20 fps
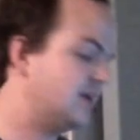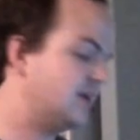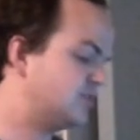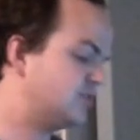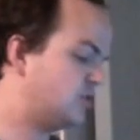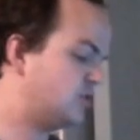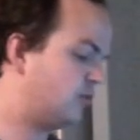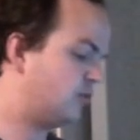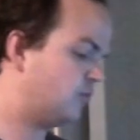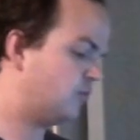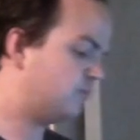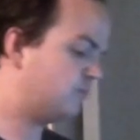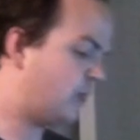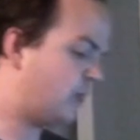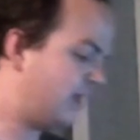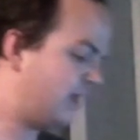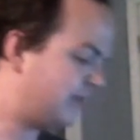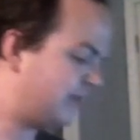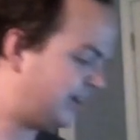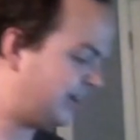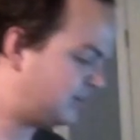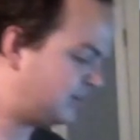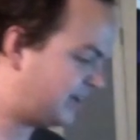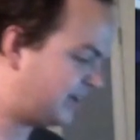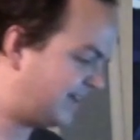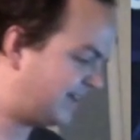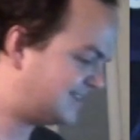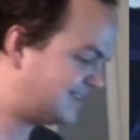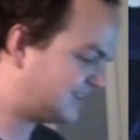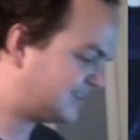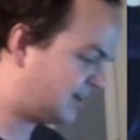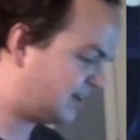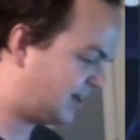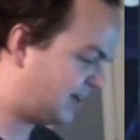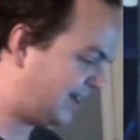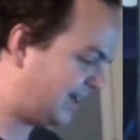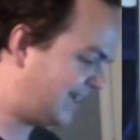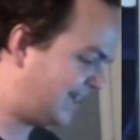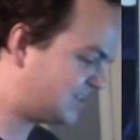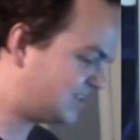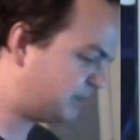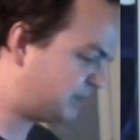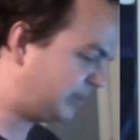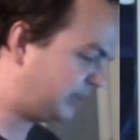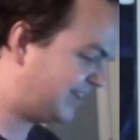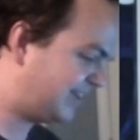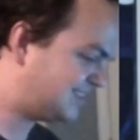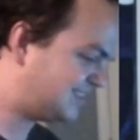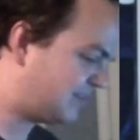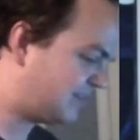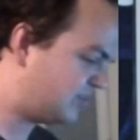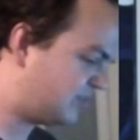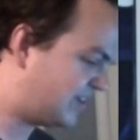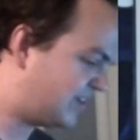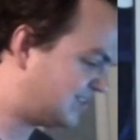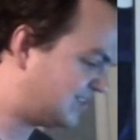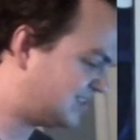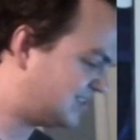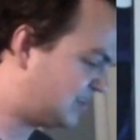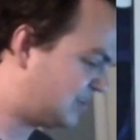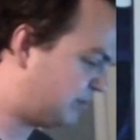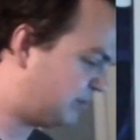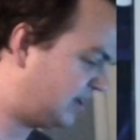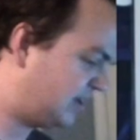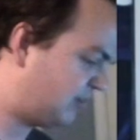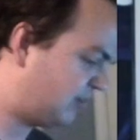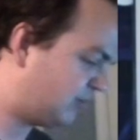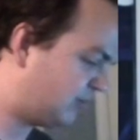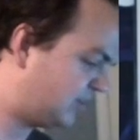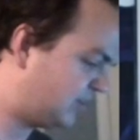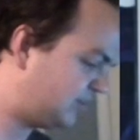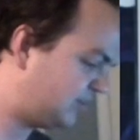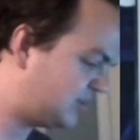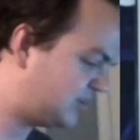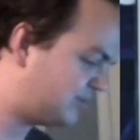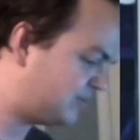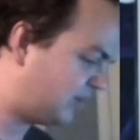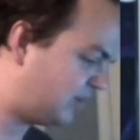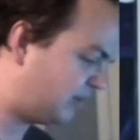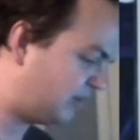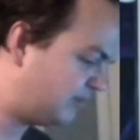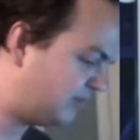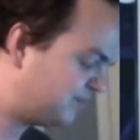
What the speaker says: So Waymon has 8 to play, 7000 DP, 3 to Digivolve.